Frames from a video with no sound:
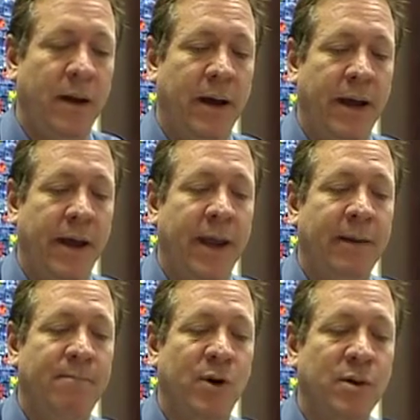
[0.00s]

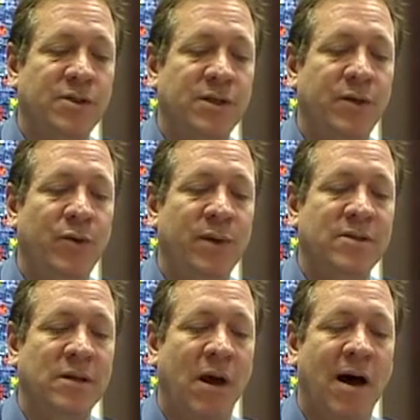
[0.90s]
A person who
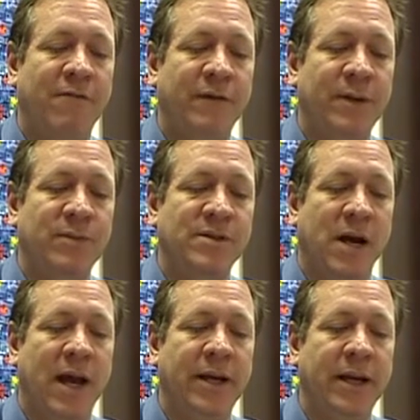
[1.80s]
is lawfully
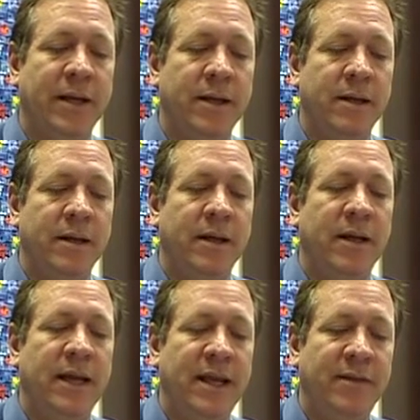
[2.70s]
residing
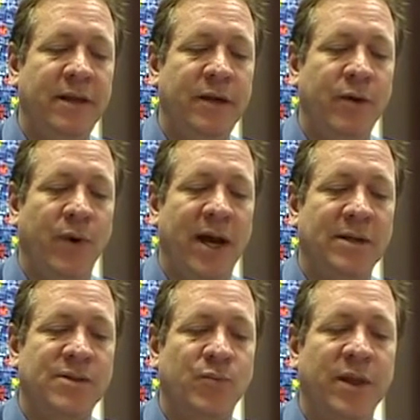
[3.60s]
in the
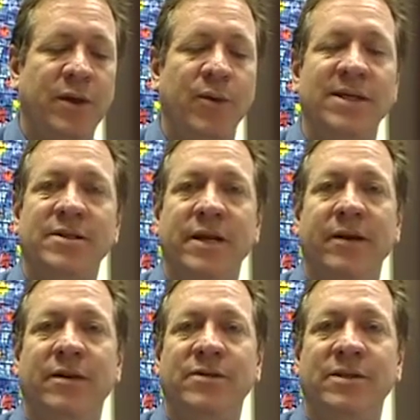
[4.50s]
U.S. with U.S.
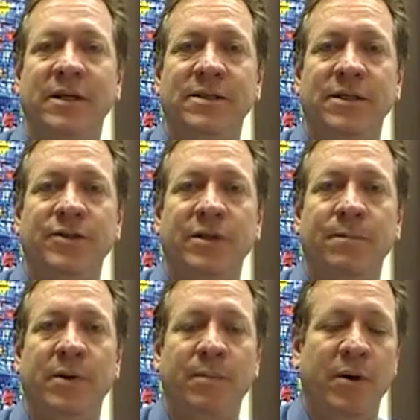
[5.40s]
either
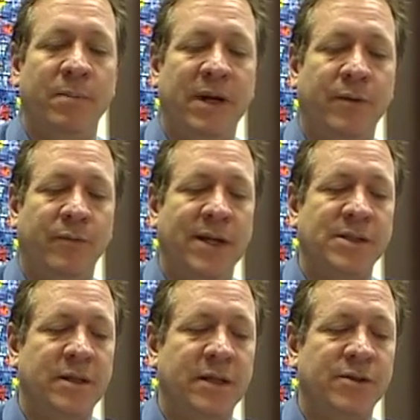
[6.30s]
citizenship or permanent
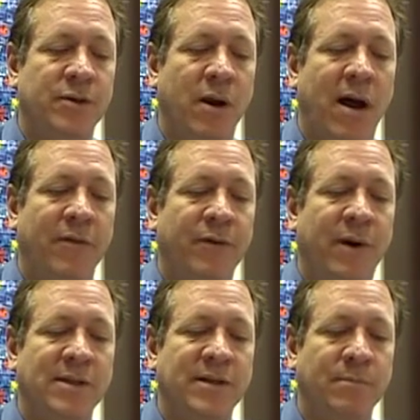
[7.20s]
residence or
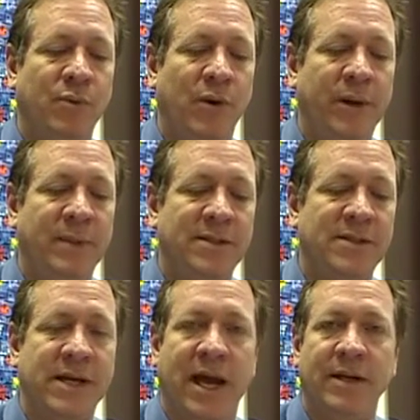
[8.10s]
authorized employment
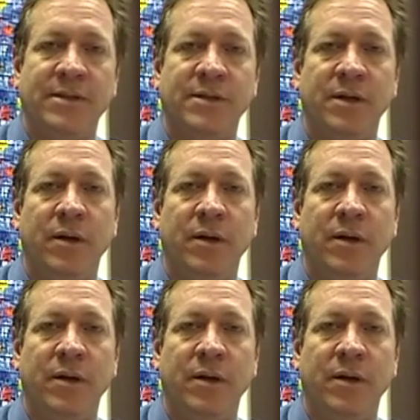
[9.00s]
status